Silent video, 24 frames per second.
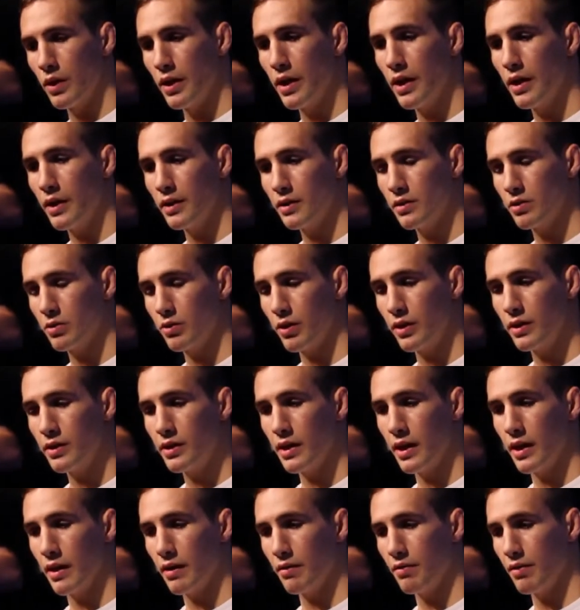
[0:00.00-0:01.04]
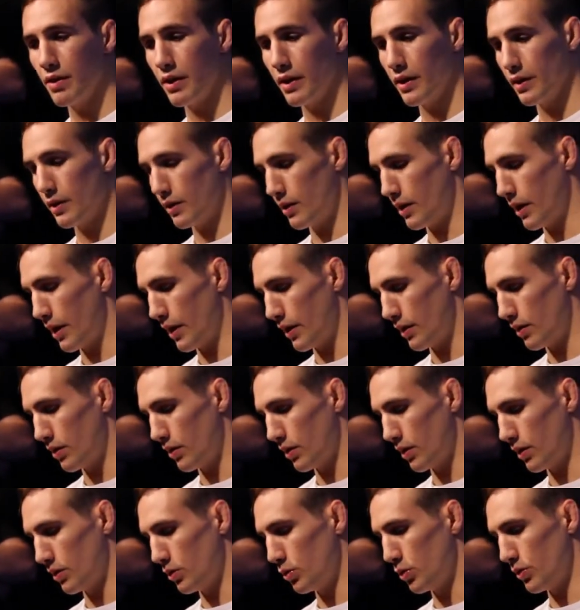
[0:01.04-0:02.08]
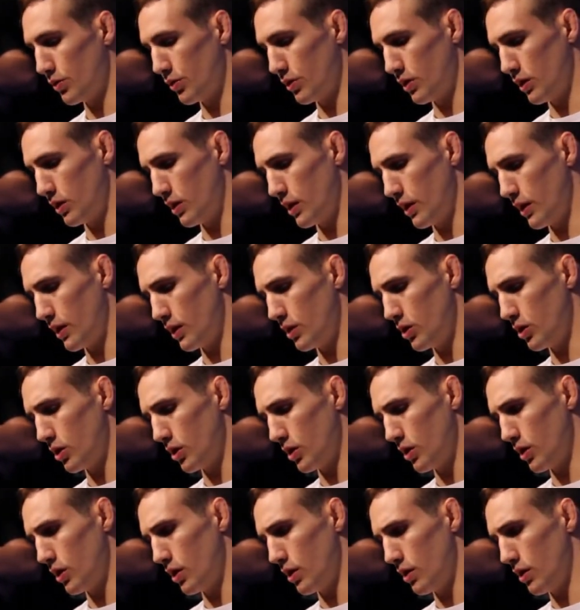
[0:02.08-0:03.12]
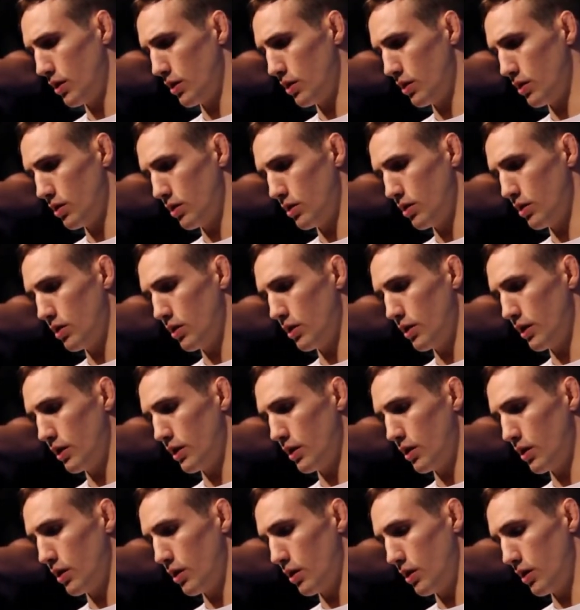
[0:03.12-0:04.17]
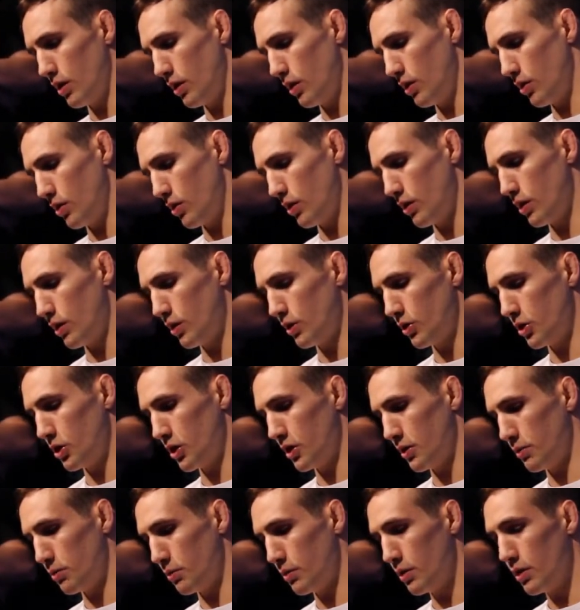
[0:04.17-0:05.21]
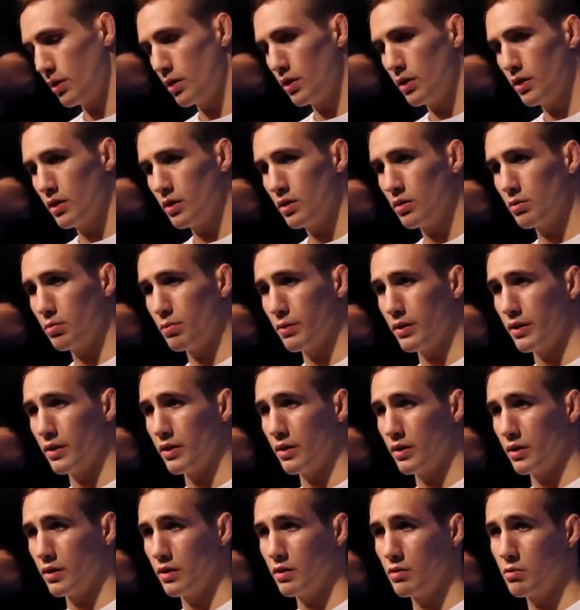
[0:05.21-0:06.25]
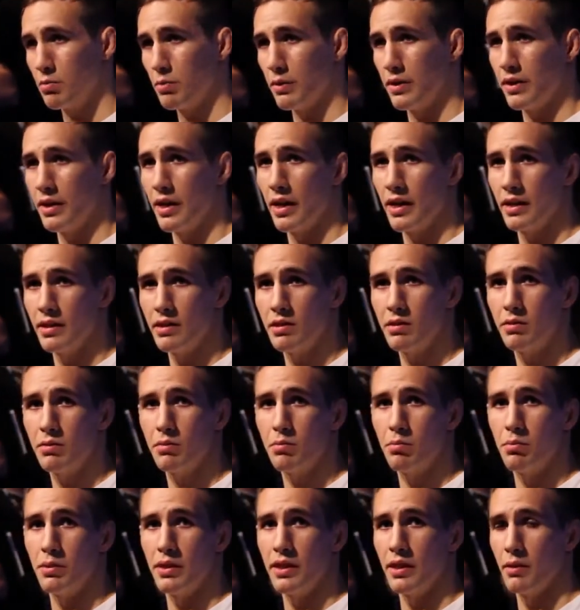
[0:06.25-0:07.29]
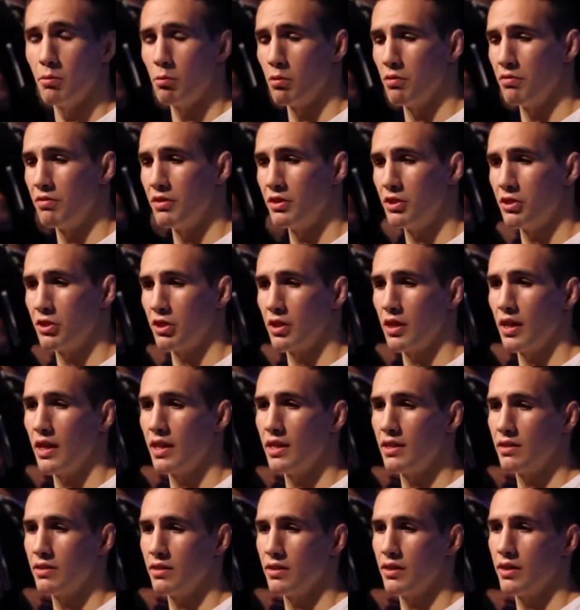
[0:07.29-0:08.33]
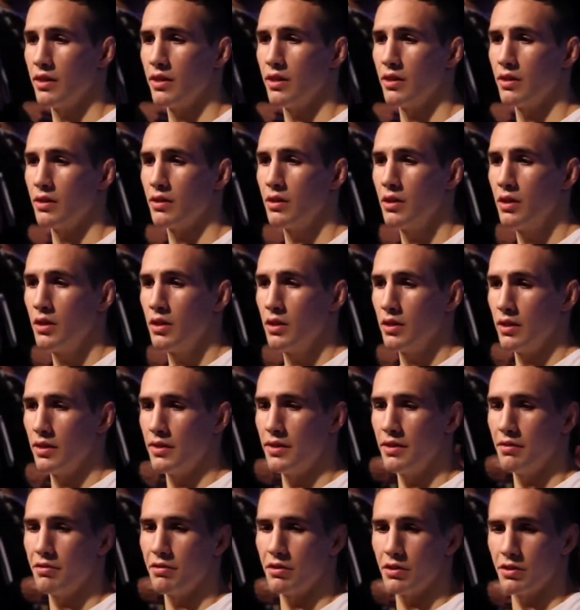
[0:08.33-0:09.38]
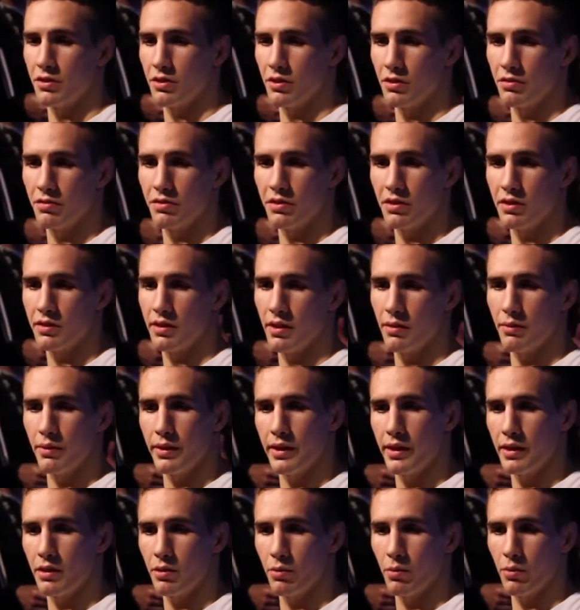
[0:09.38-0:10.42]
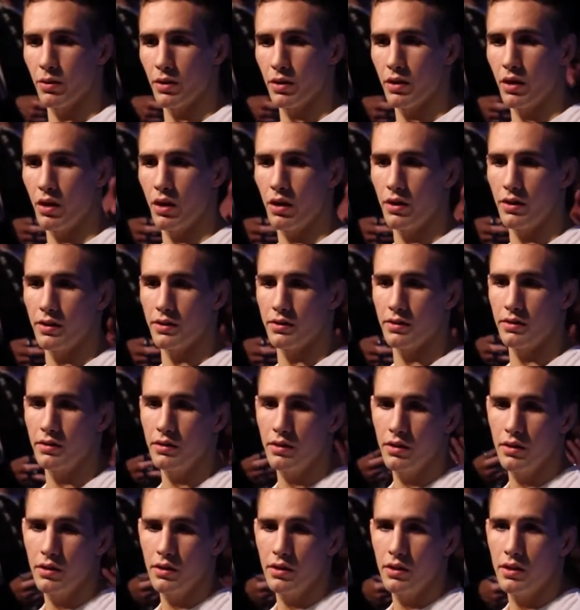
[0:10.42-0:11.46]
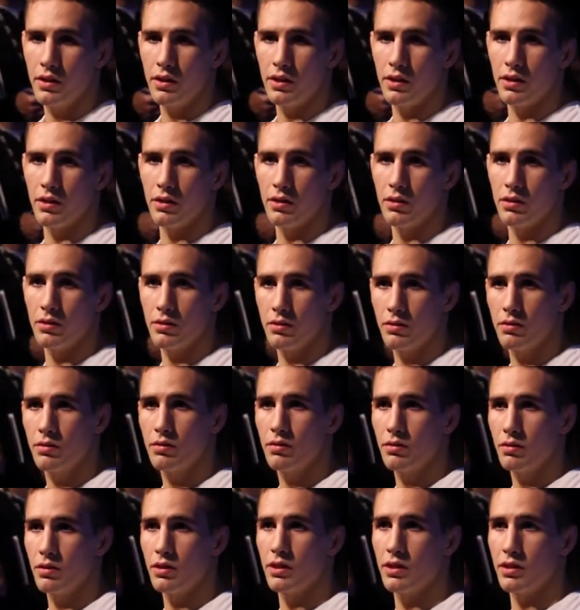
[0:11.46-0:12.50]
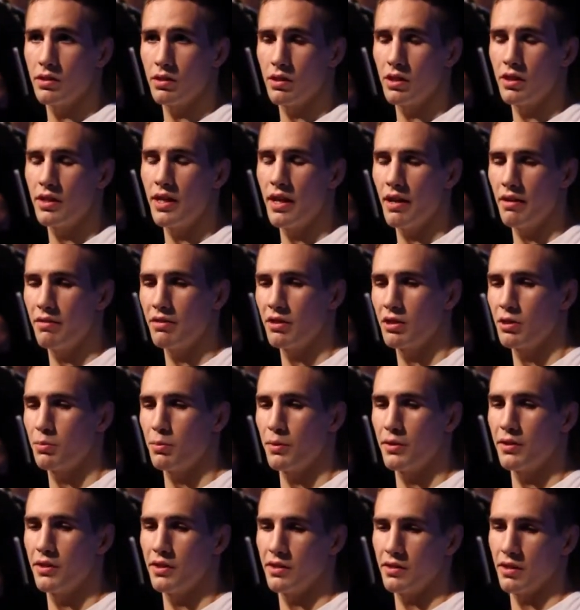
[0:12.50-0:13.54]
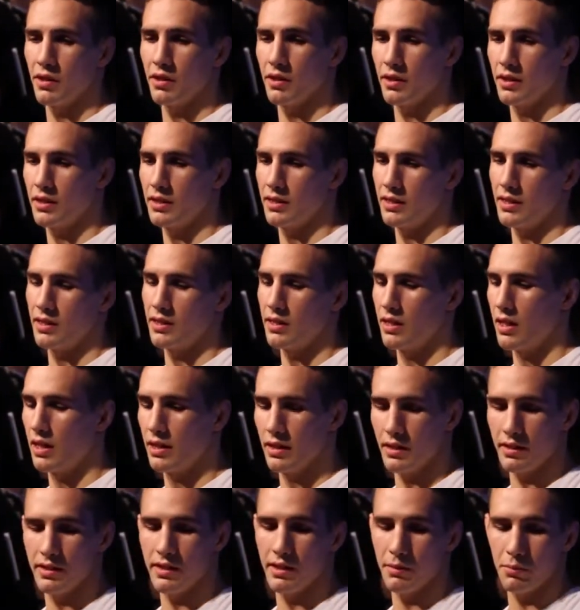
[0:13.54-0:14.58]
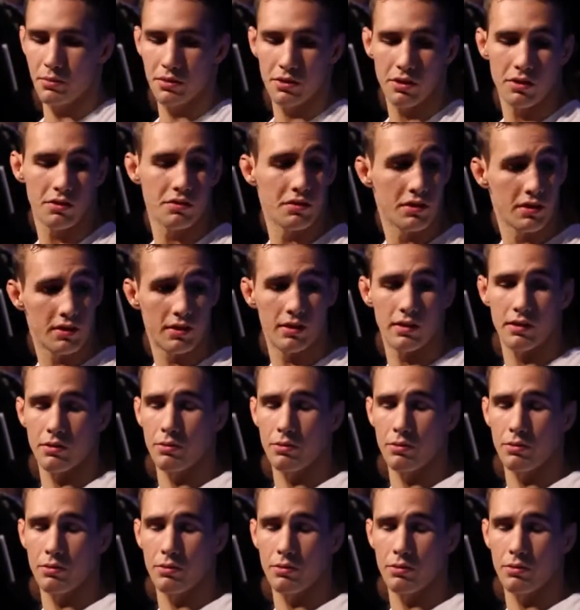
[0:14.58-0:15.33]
Yeah, it's great to have that UFC cage in our gym. It's been nice being able to visualize in there the different surface that we get to work on. And, you know, it's good to have experience on it because it's not the same surface as a